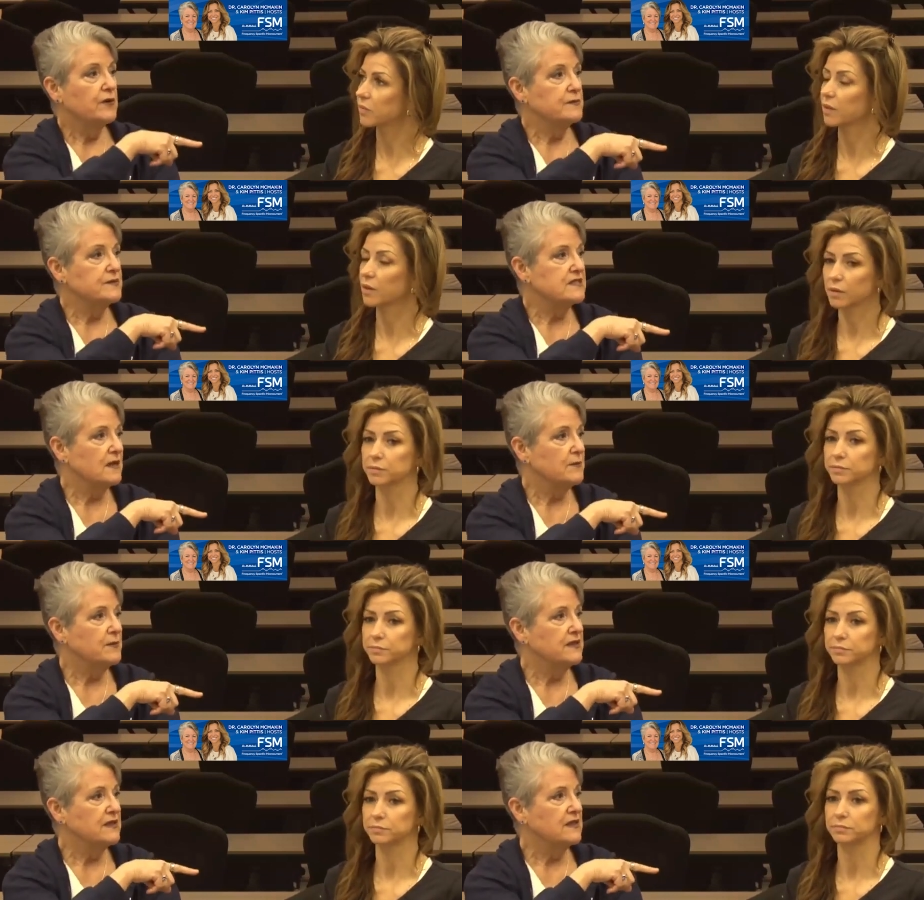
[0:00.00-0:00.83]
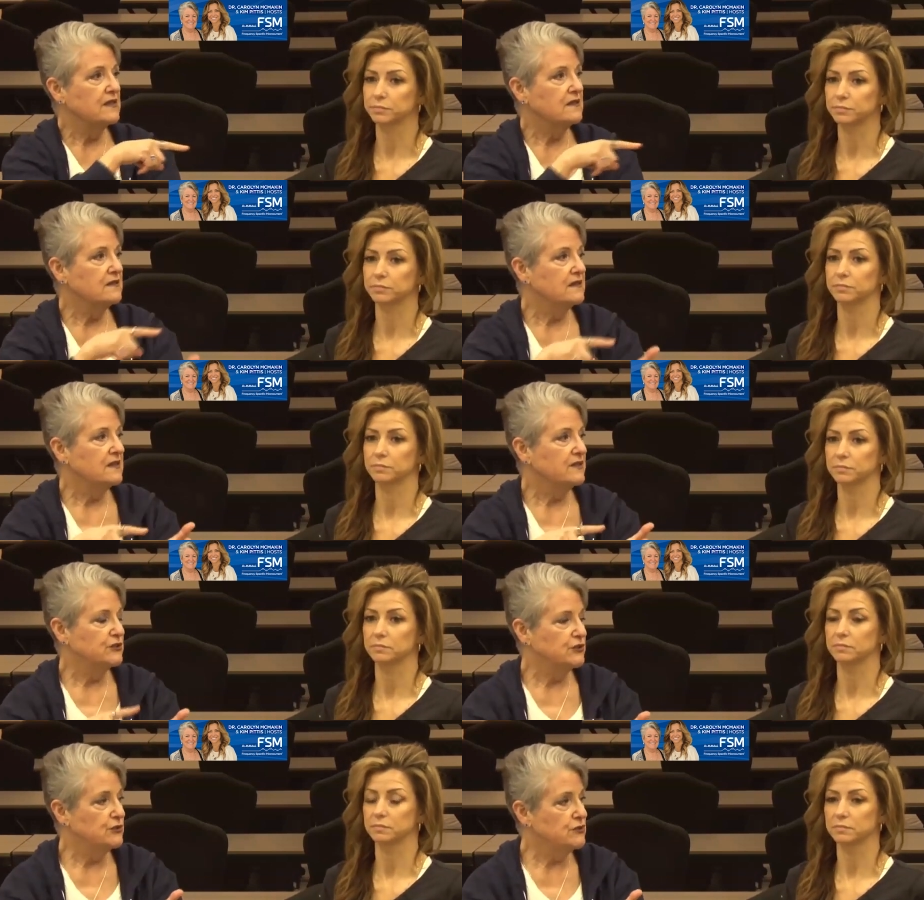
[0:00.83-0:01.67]
Speaker 1: somebody that
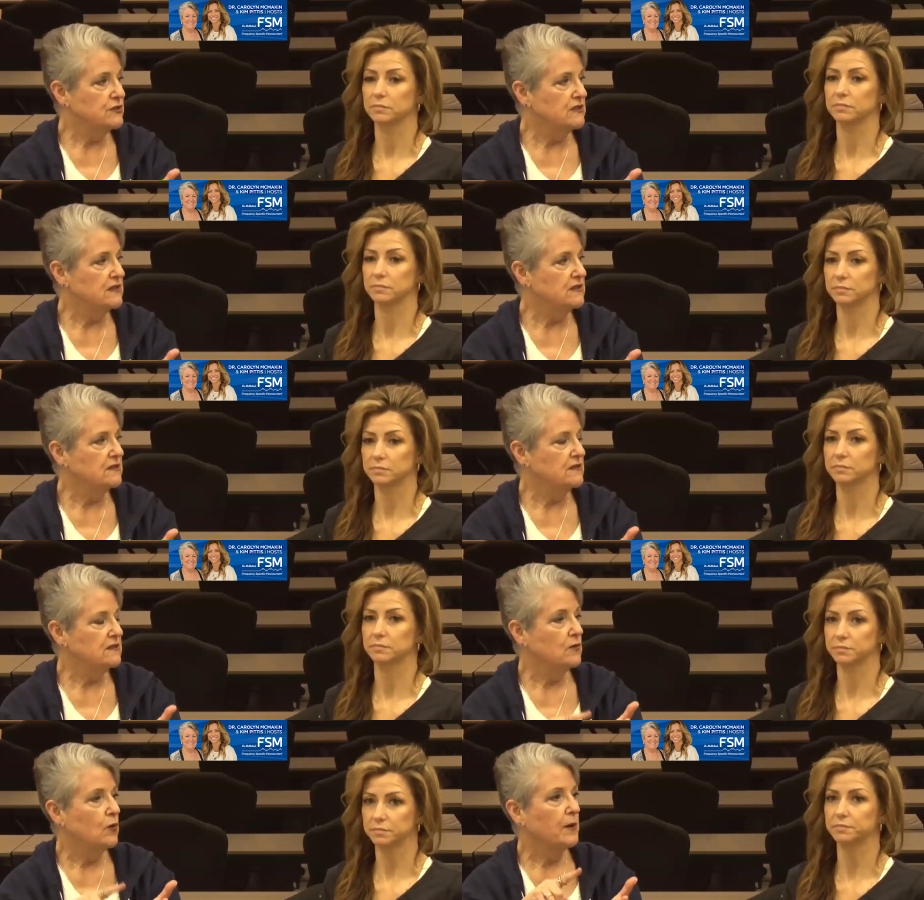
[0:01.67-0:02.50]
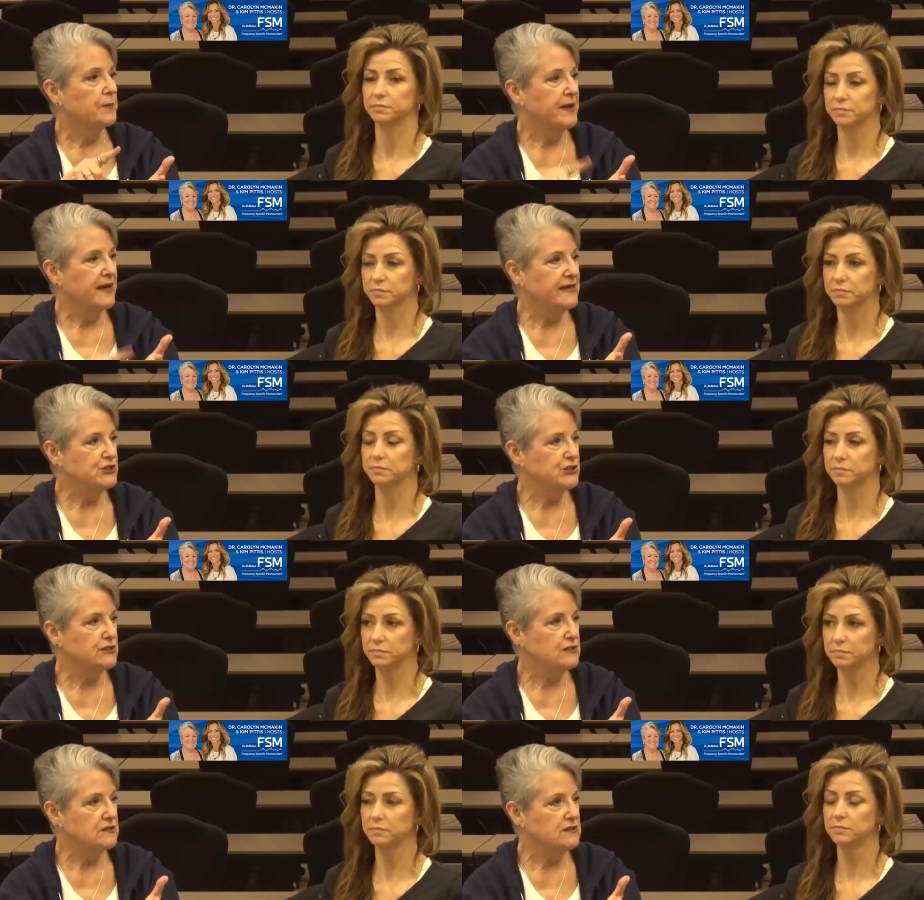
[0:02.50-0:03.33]
had used it or a
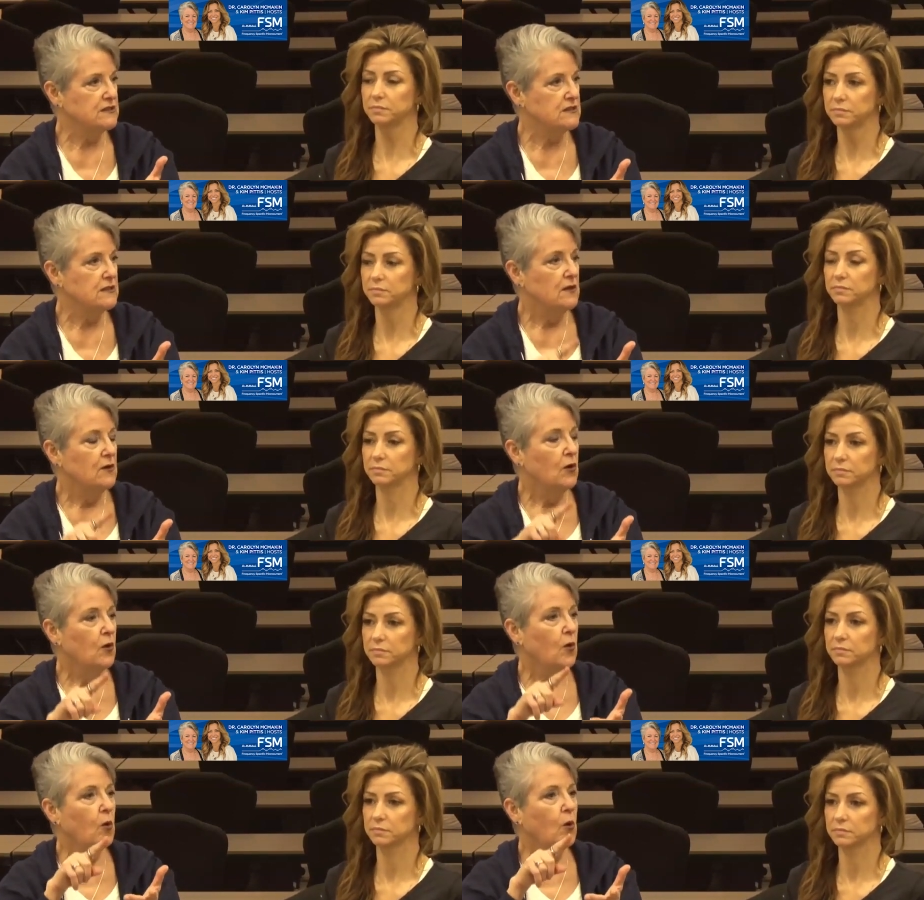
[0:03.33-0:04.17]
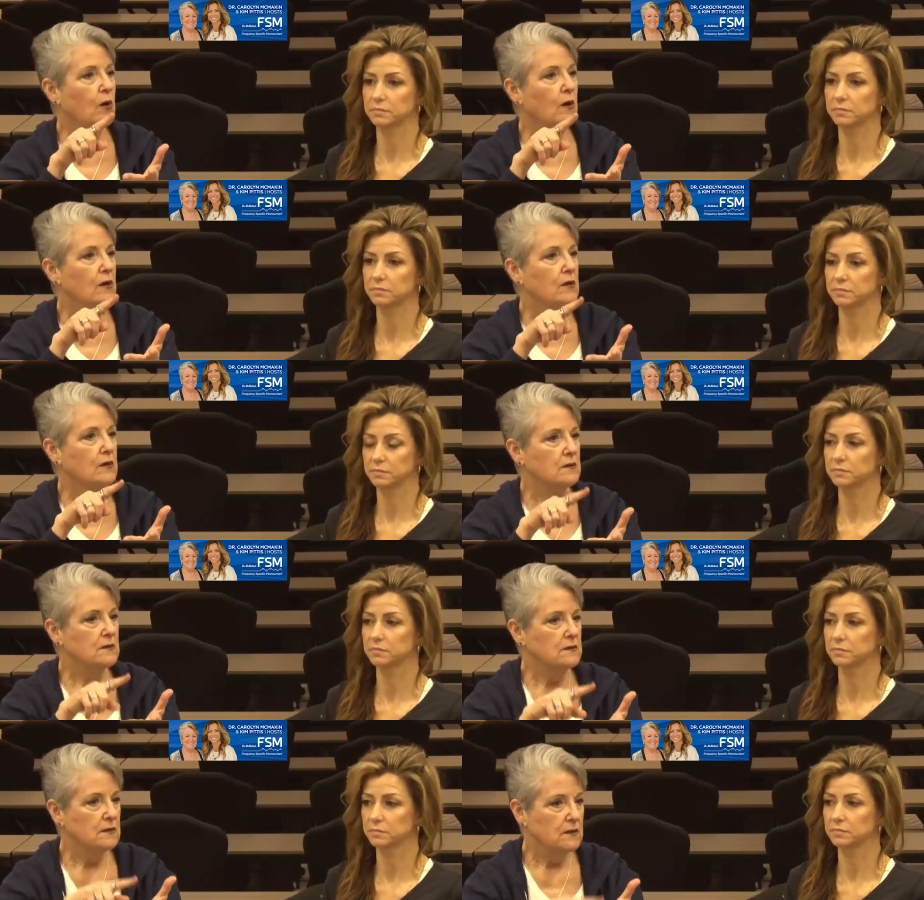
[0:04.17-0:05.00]
patient or,
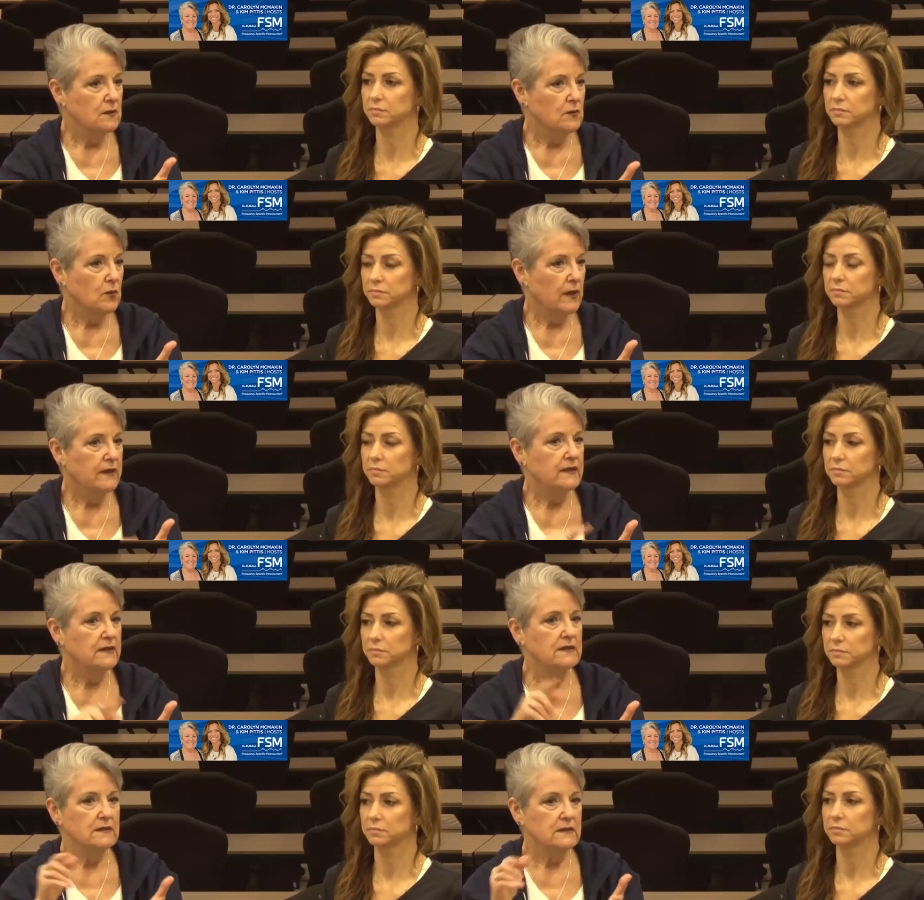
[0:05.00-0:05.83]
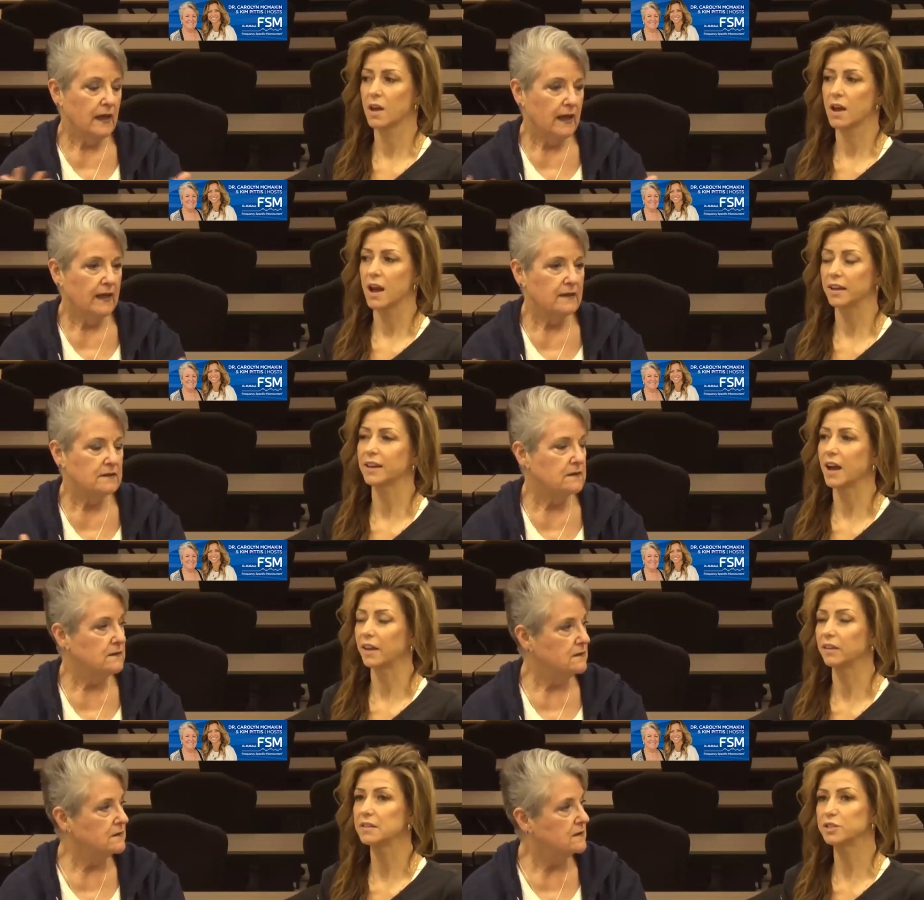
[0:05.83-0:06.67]
right?
Speaker 2: Yeah,
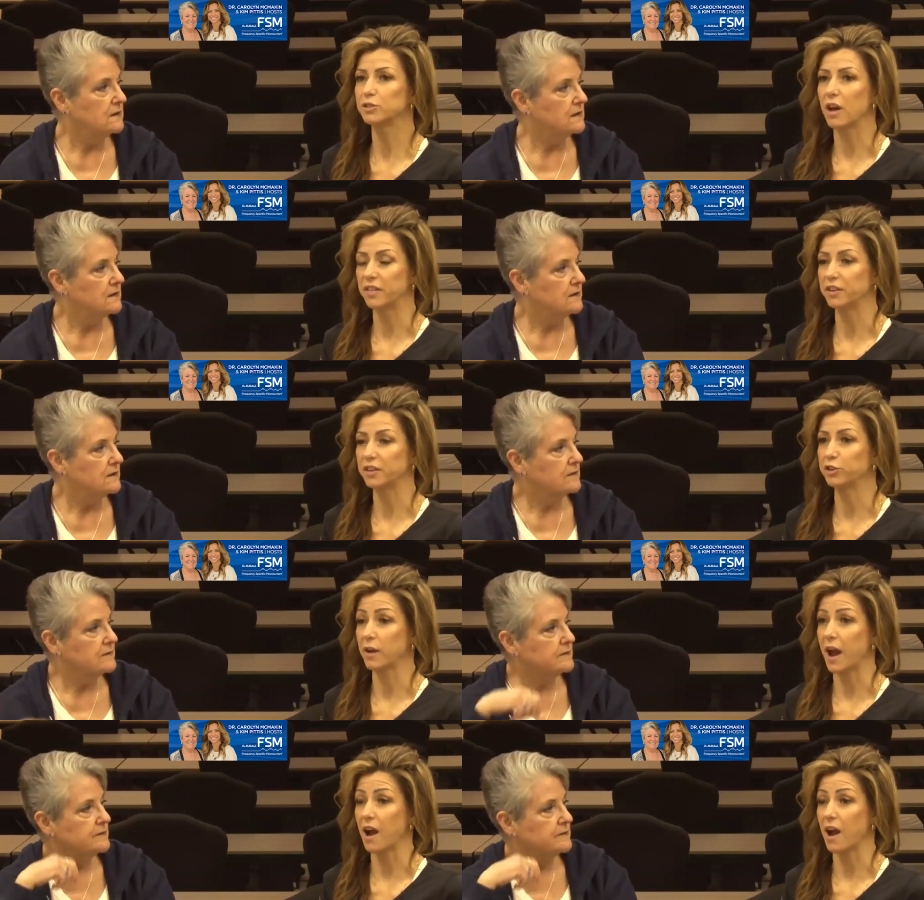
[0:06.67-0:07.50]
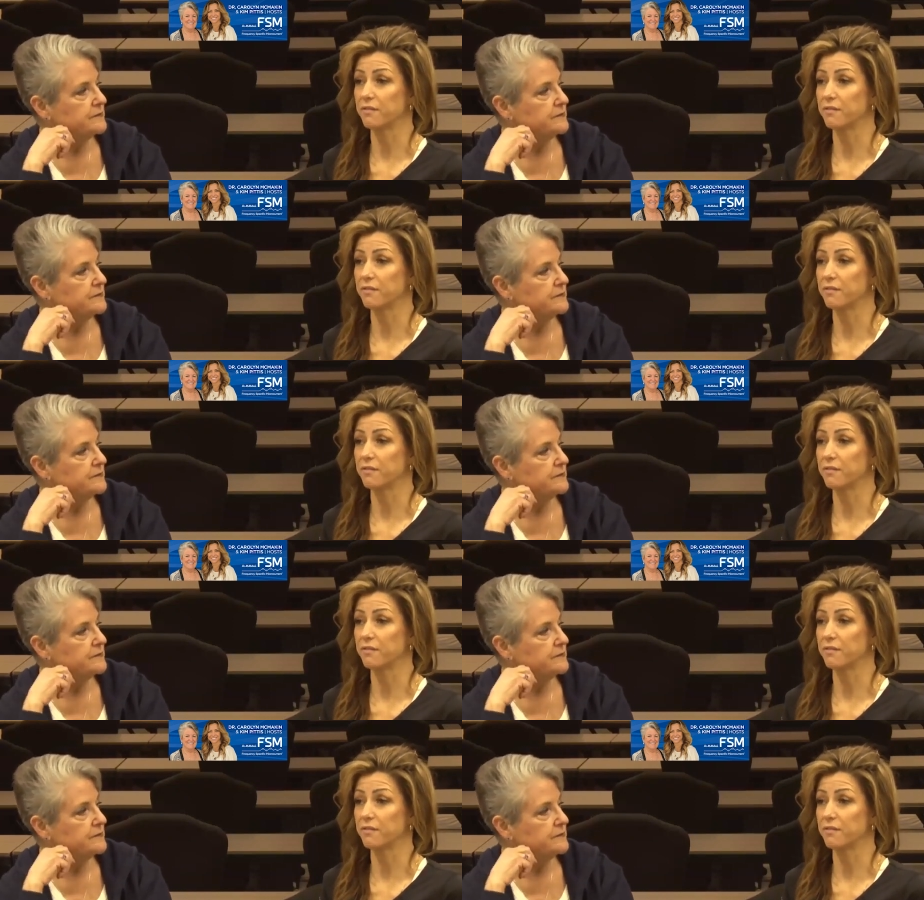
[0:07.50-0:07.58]
unless you, I think you have